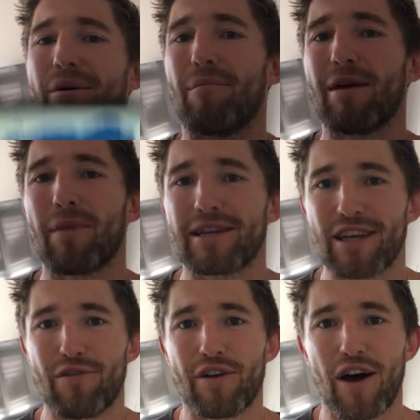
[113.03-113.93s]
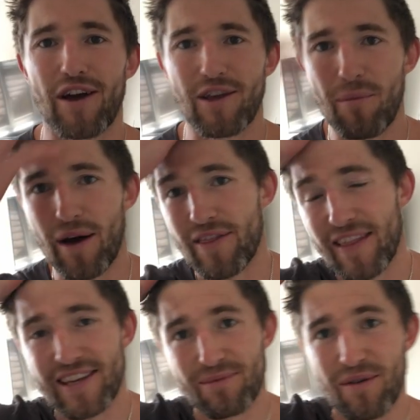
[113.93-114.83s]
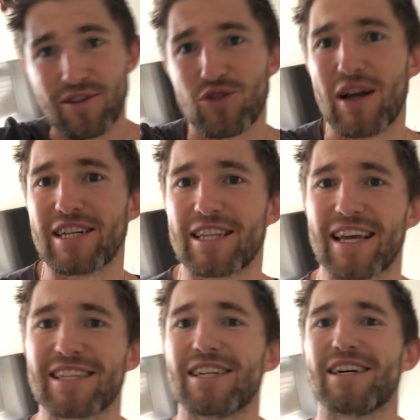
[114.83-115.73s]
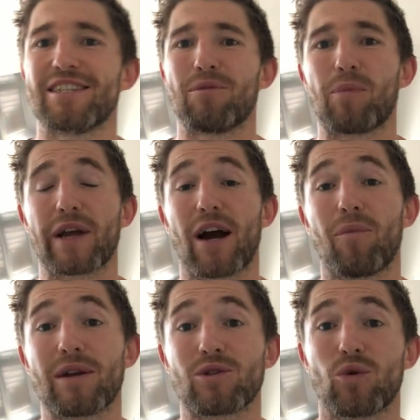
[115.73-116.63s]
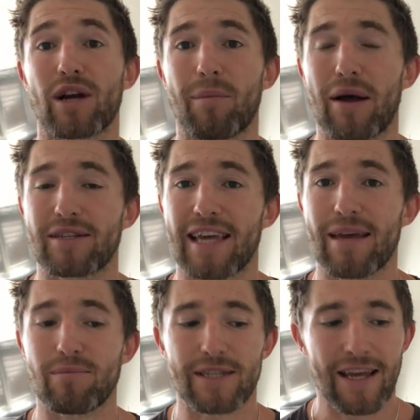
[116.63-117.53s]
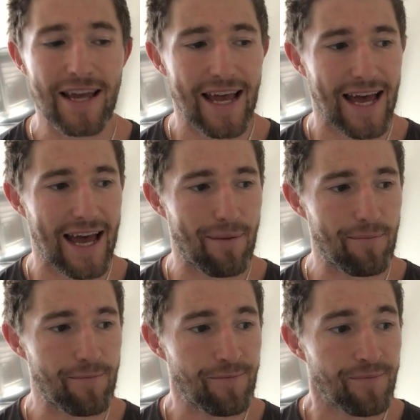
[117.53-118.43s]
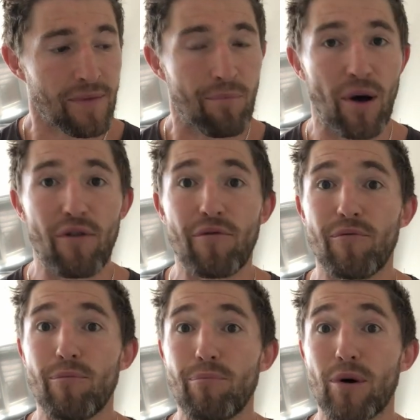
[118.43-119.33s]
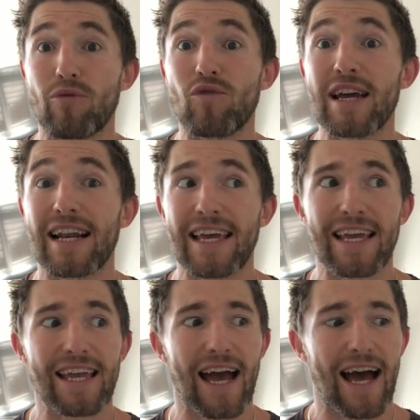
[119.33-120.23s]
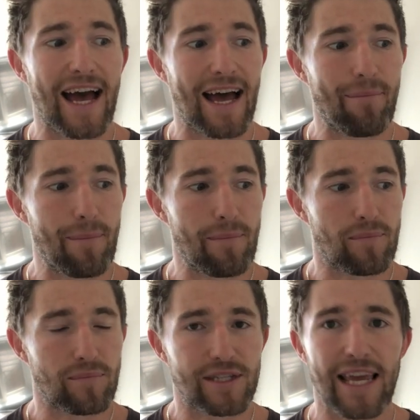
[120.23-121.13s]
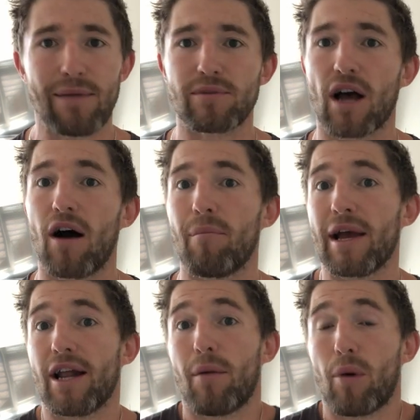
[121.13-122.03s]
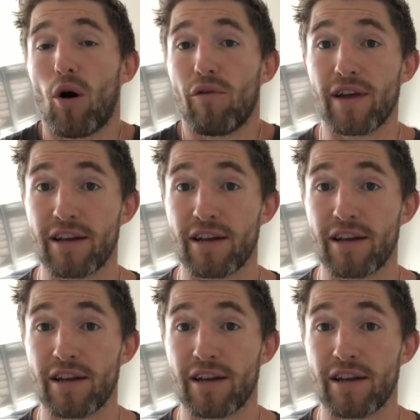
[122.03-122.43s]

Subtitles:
me, myself, and I, you might think that's a bit of a strange thing to bring up when talking about teams. But really, teams are made up of